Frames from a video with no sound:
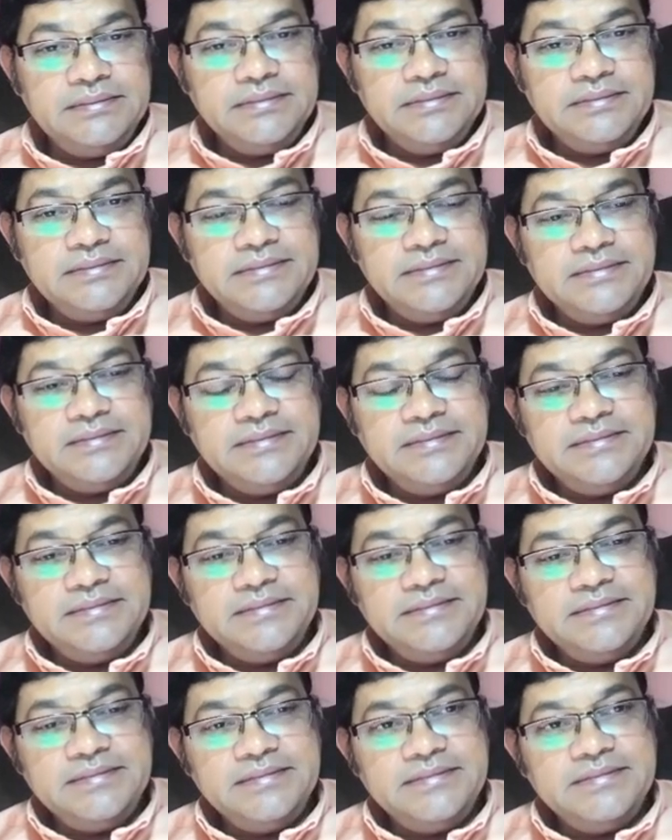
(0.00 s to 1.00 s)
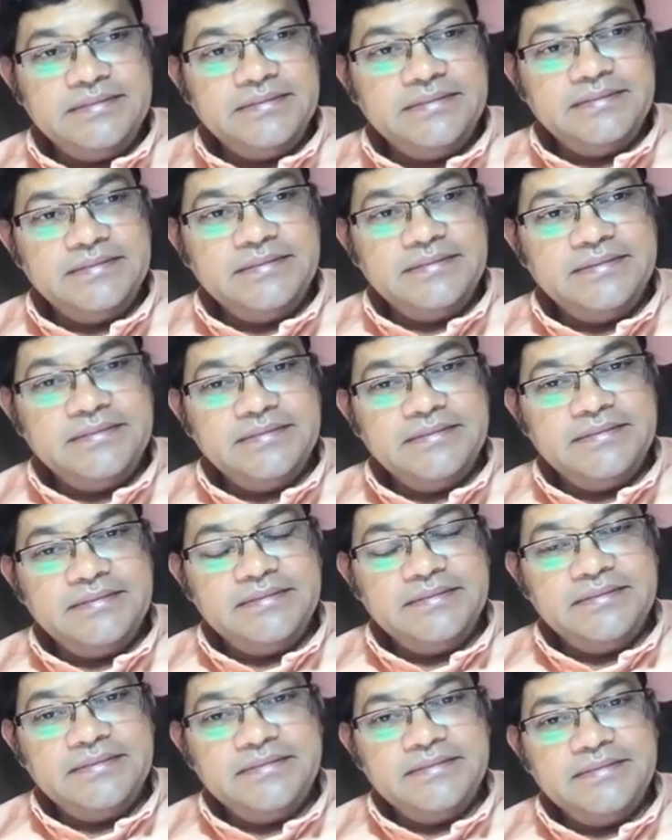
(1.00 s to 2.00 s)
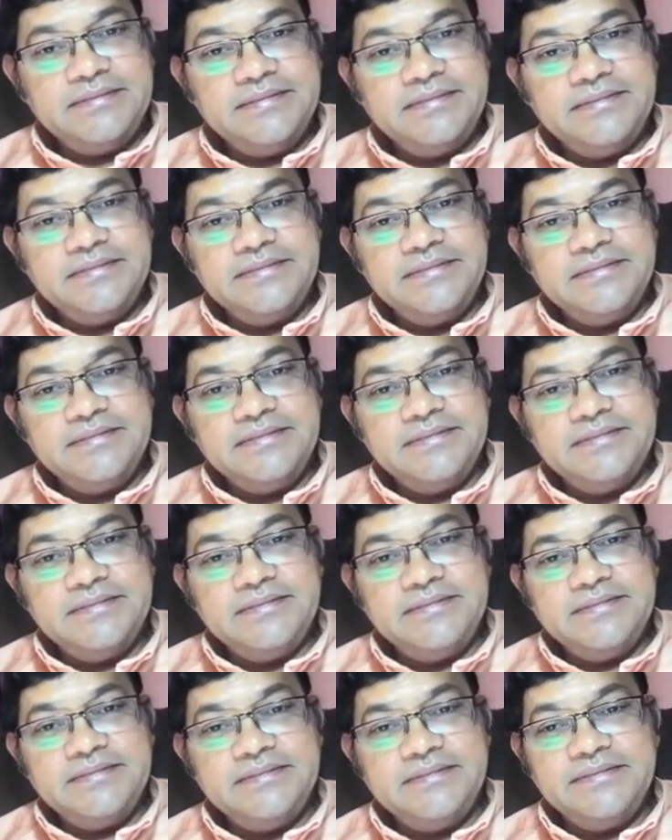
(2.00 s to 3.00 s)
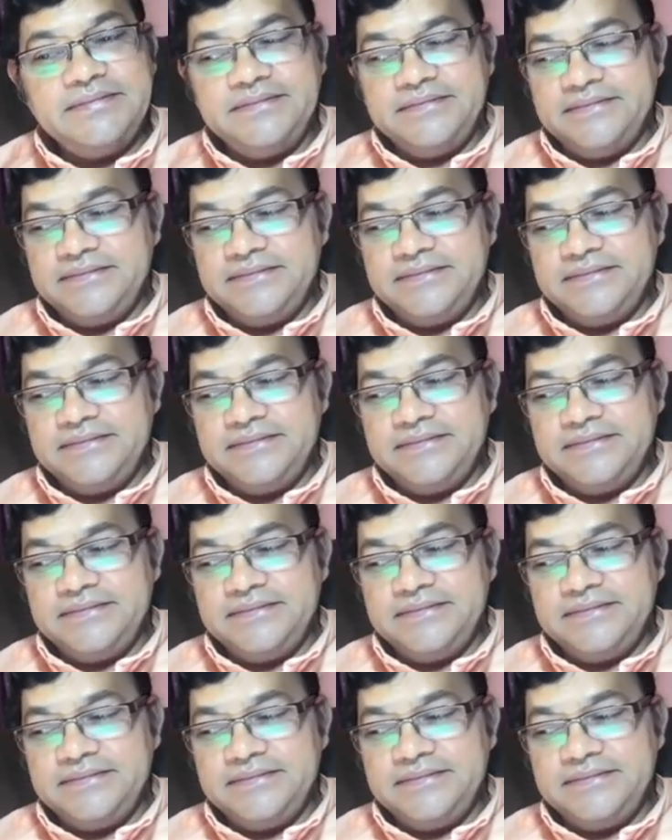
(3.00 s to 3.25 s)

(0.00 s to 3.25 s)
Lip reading: No words are spoken by the person on screen.